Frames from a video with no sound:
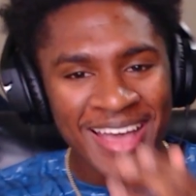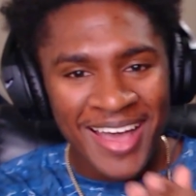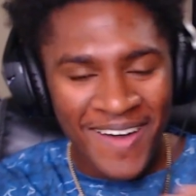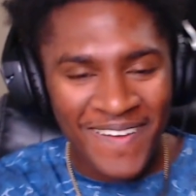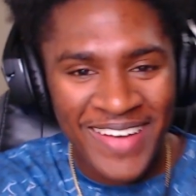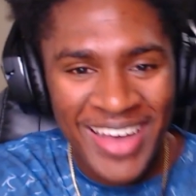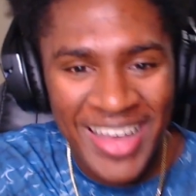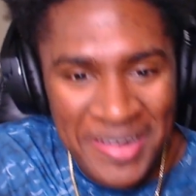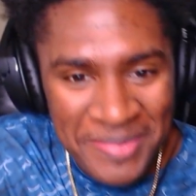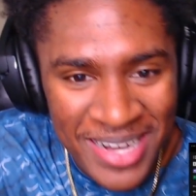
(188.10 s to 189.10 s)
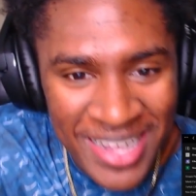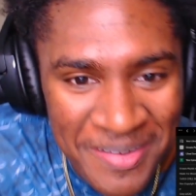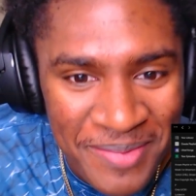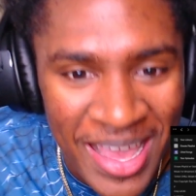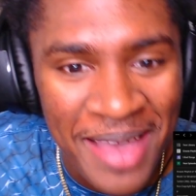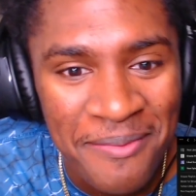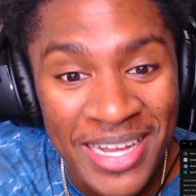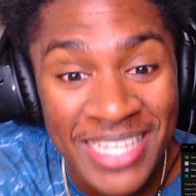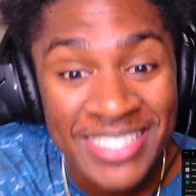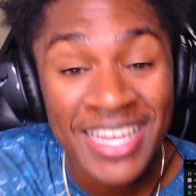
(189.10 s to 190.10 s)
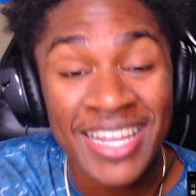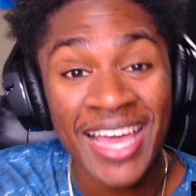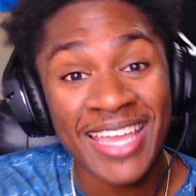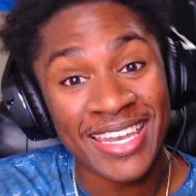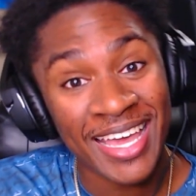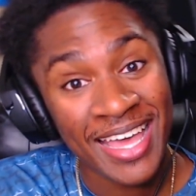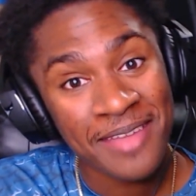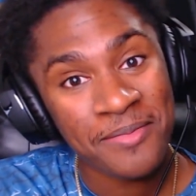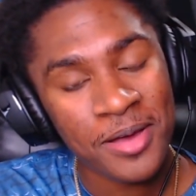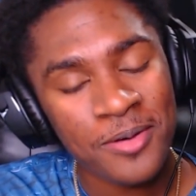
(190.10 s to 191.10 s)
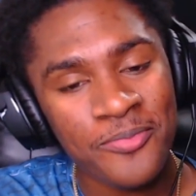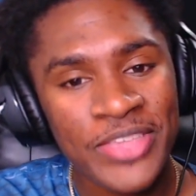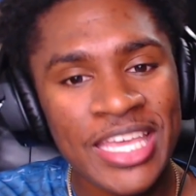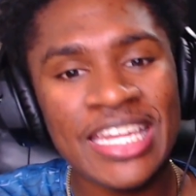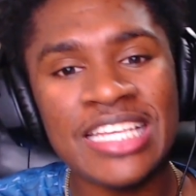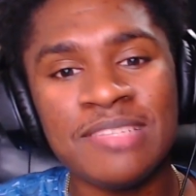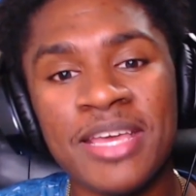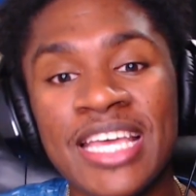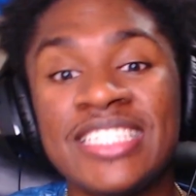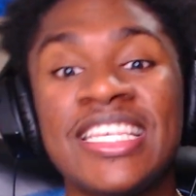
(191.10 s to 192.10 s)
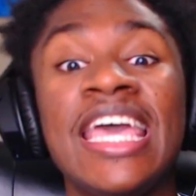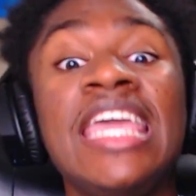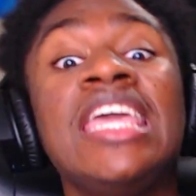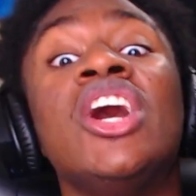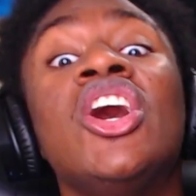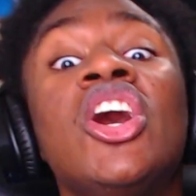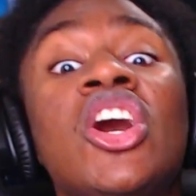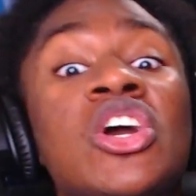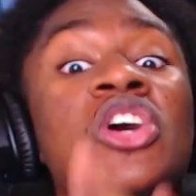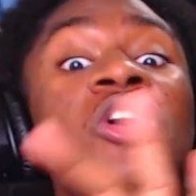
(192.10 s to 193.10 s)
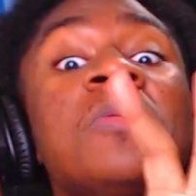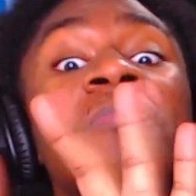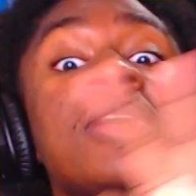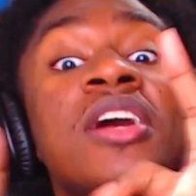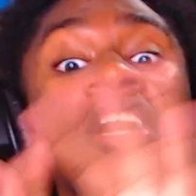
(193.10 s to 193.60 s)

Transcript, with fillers: What, bro? Bad Bunny talking like that, bro? This man said he uncum